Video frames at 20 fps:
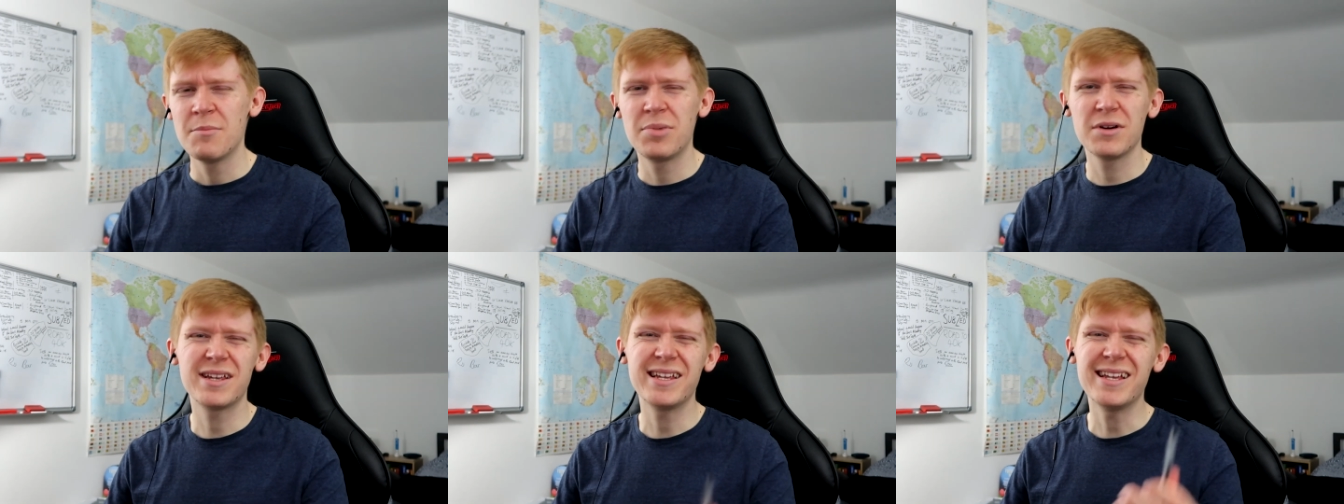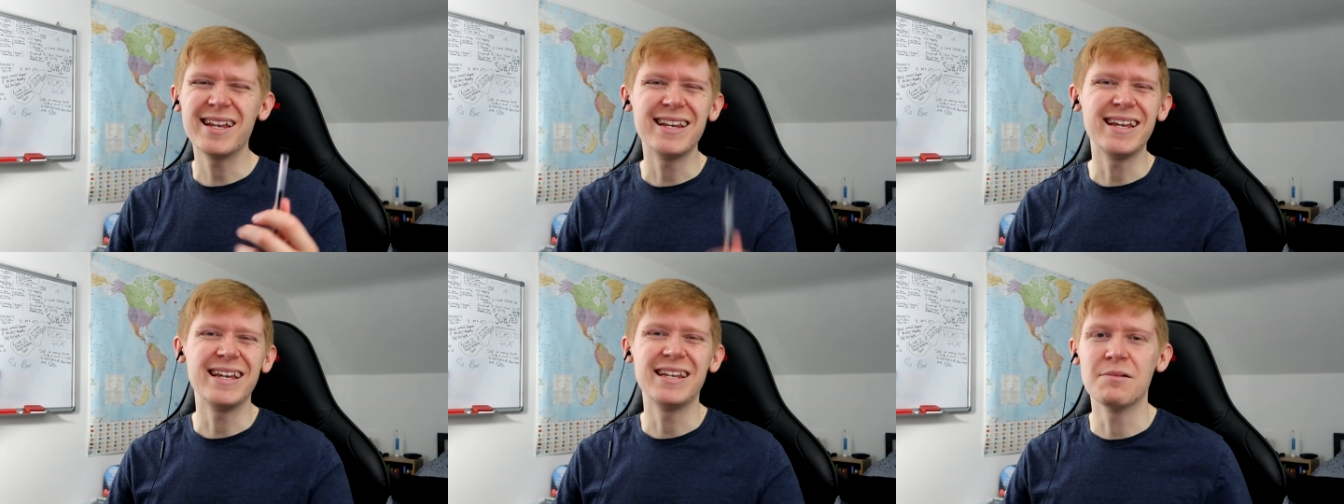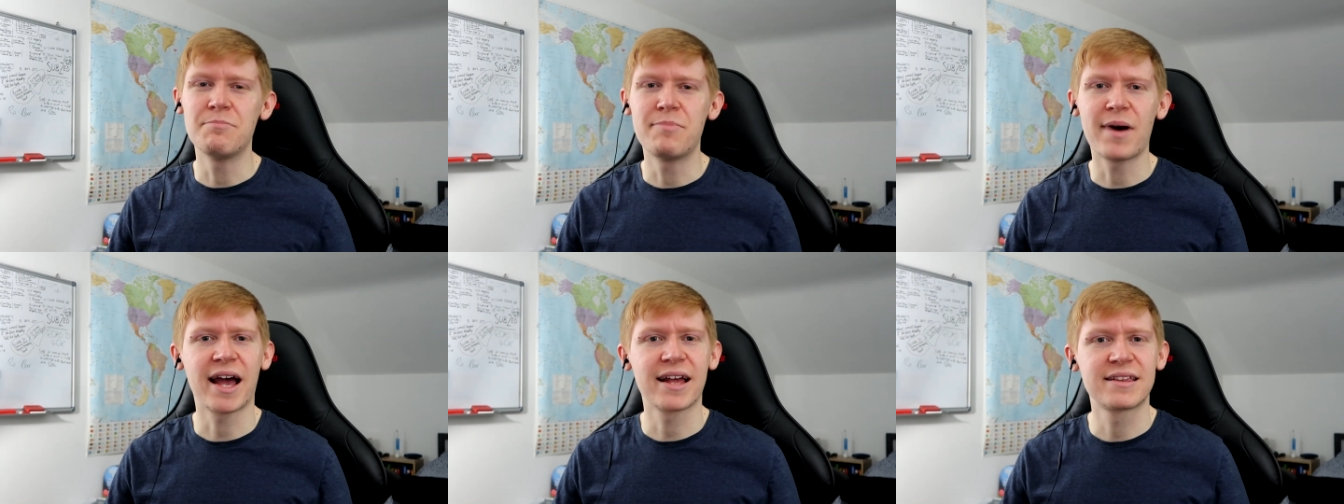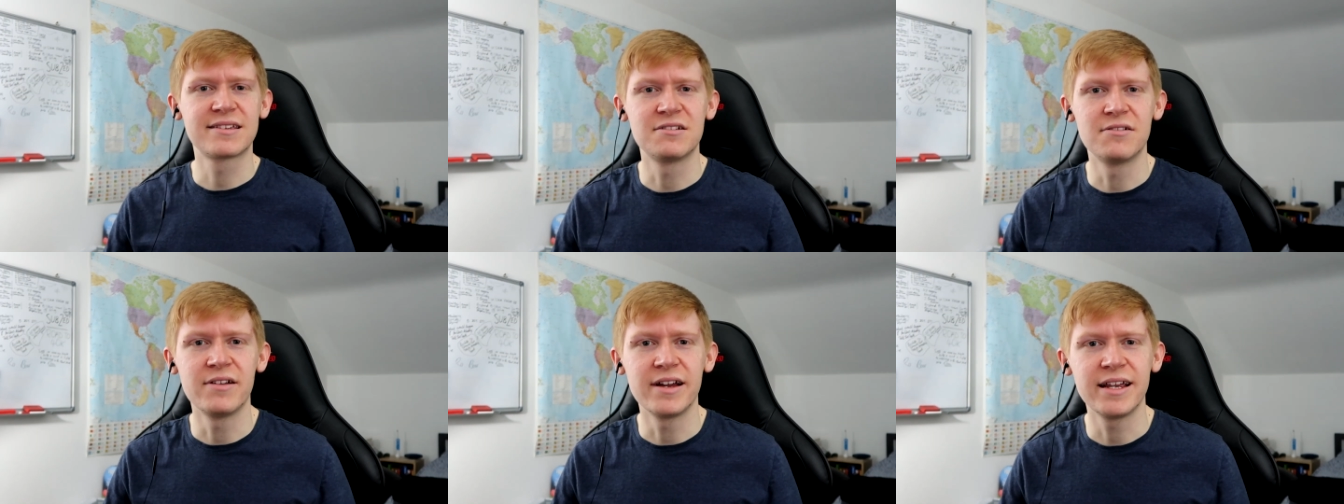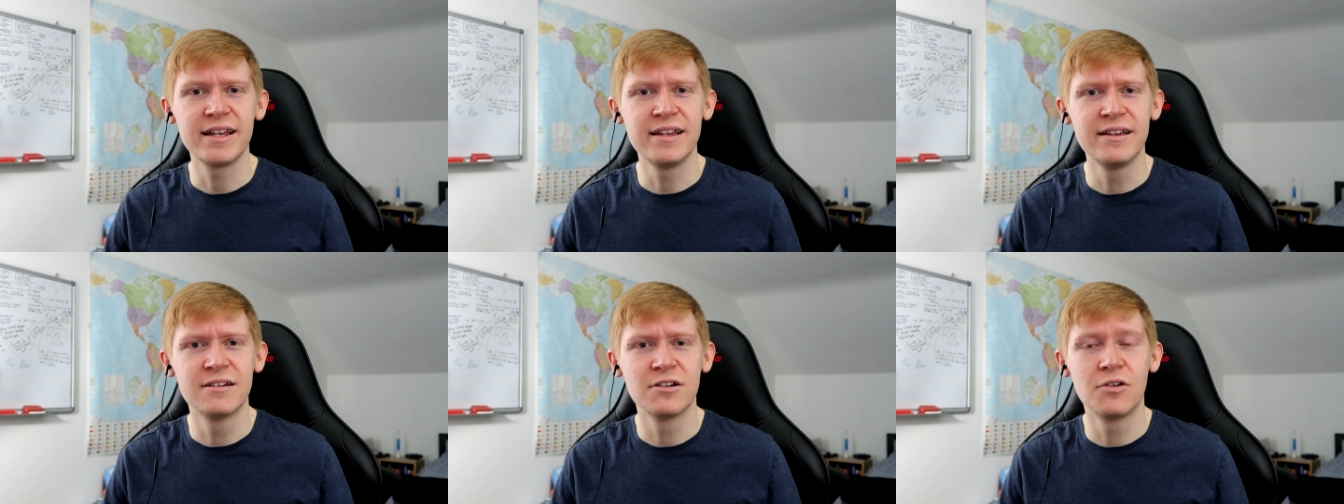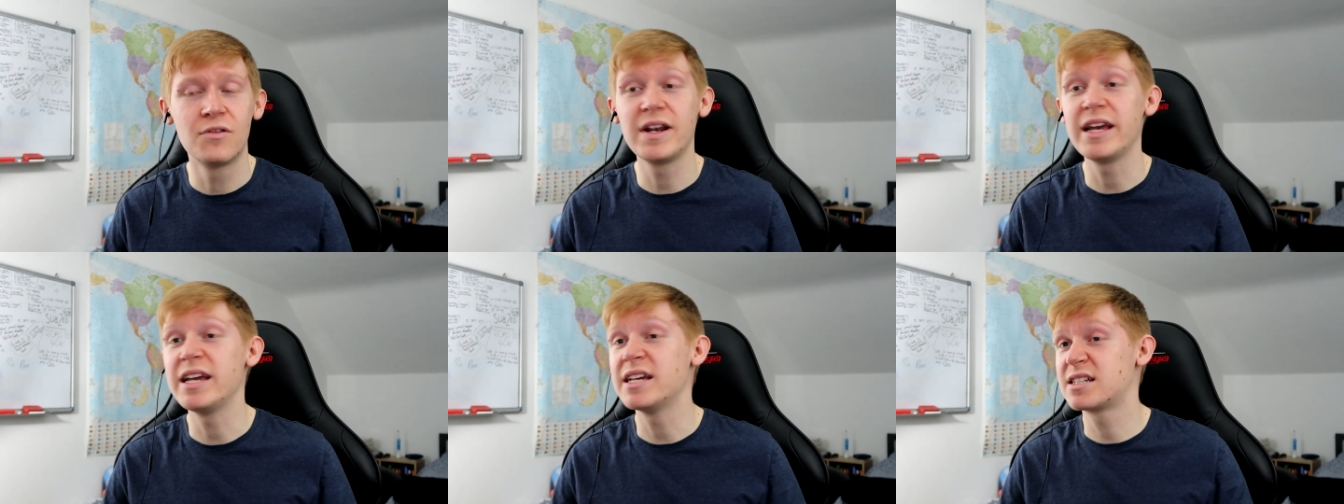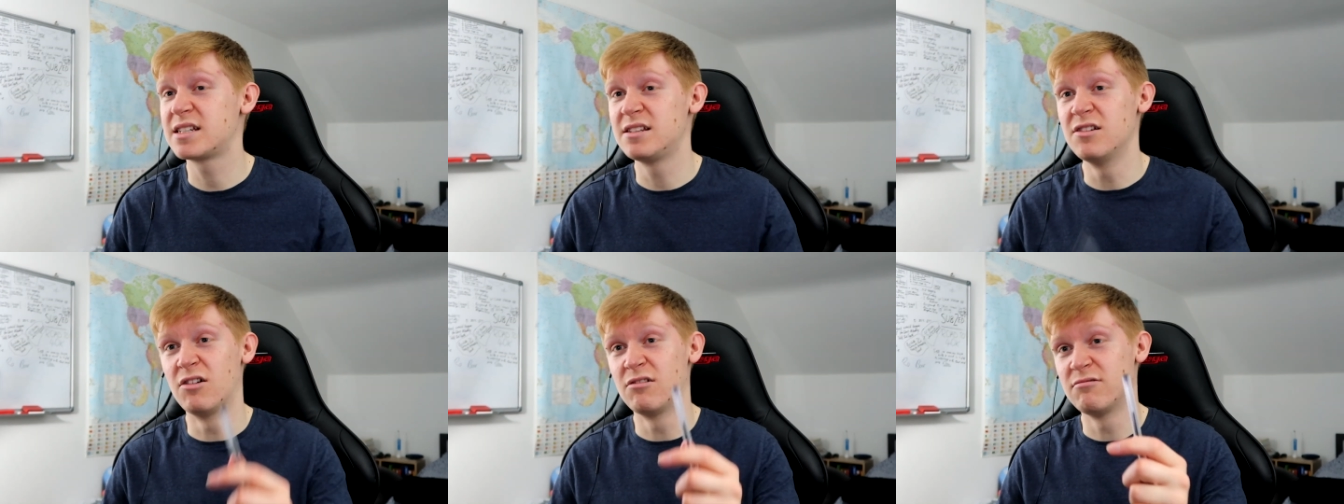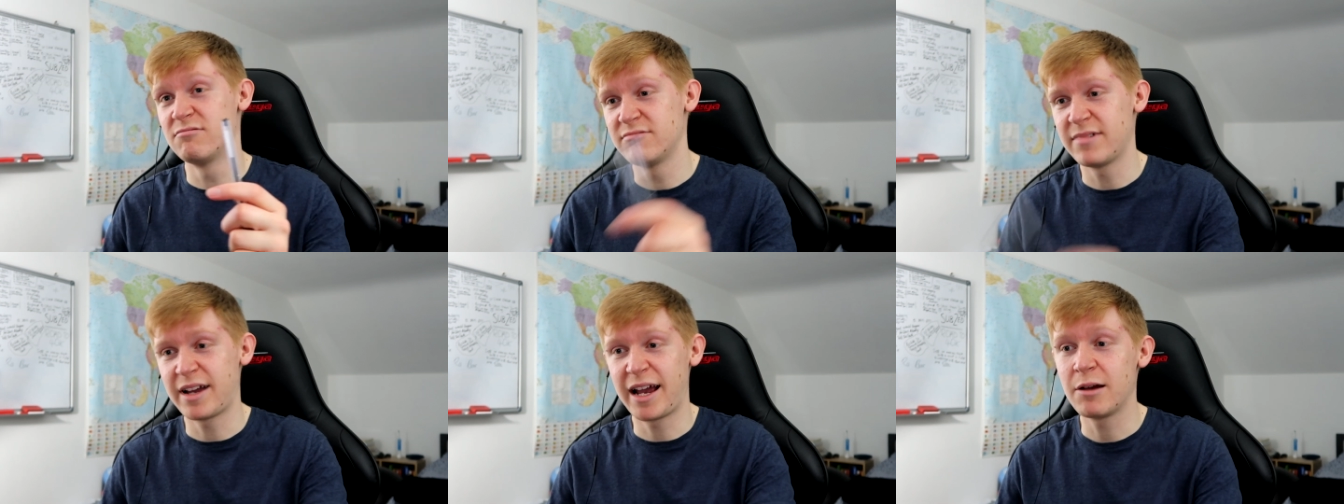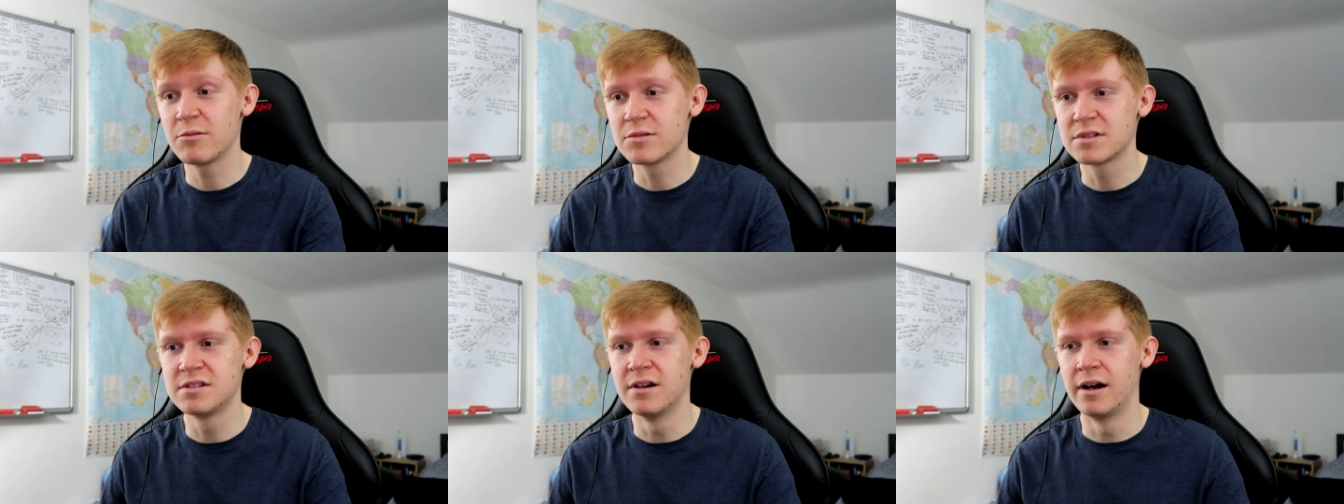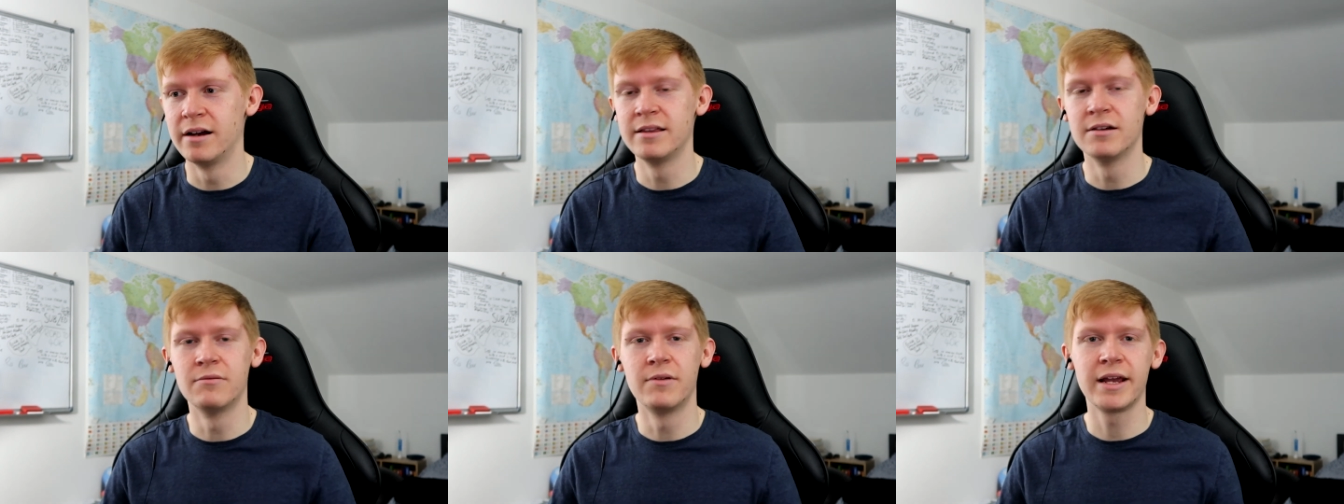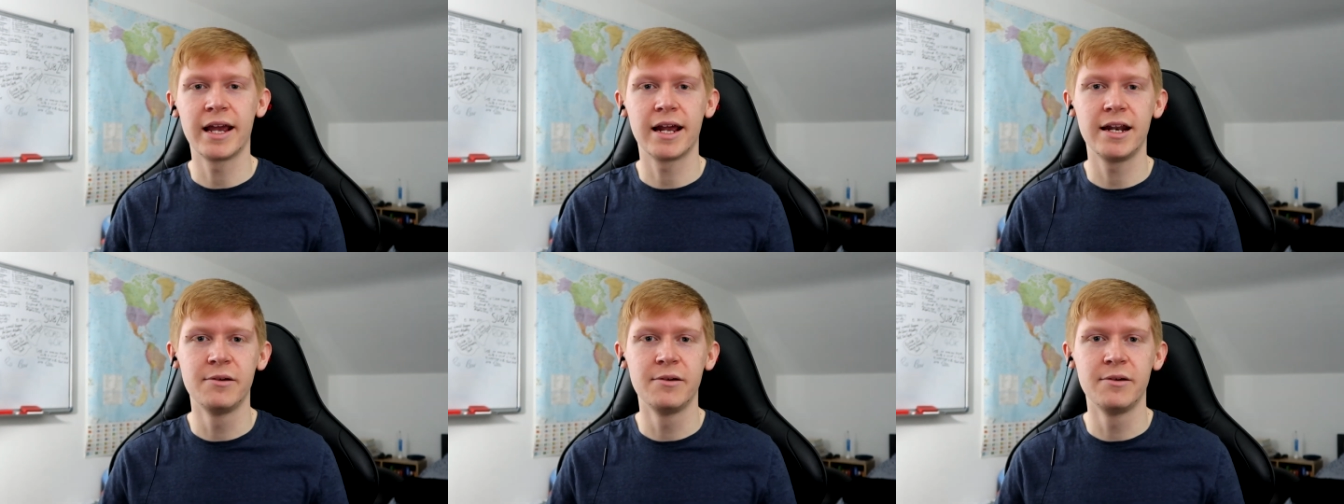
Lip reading: but he didn't need a battering, or at least not outside the ring